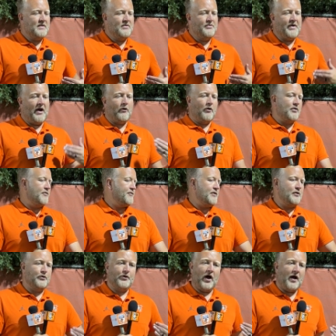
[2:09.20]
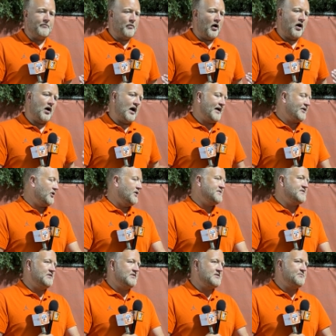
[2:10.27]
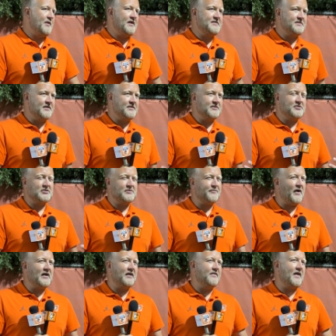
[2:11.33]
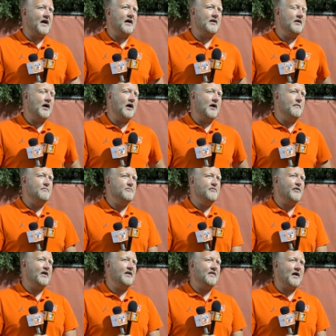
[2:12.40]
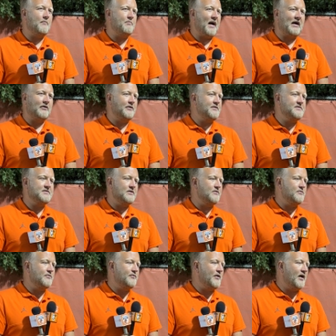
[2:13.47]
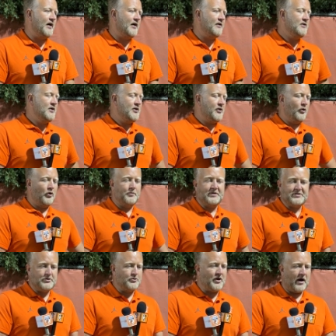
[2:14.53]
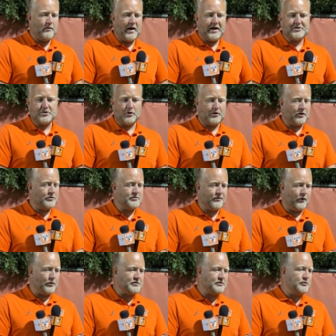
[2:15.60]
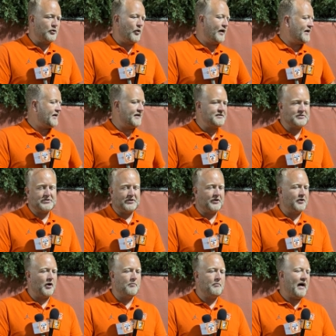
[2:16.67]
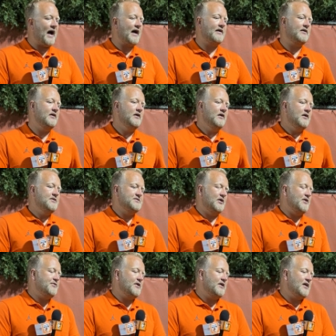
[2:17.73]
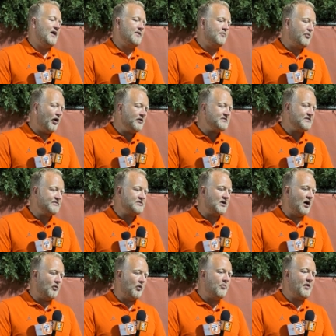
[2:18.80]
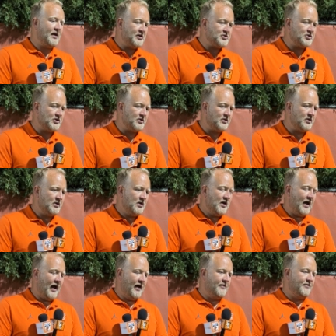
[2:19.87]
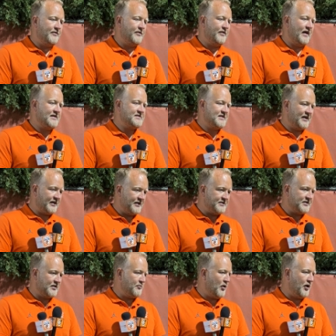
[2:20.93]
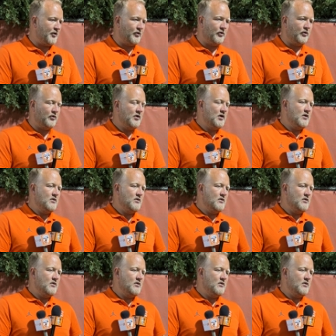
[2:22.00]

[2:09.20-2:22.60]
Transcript: they're on the field, I'm not, I can't see the spaces. It's just finding that um, finding that balance of uh, you don't want to be too direct, you don't want to go forward too quickly, it's just going to come back. So I think, yeah, the positives are we're patient and they're sticking to the model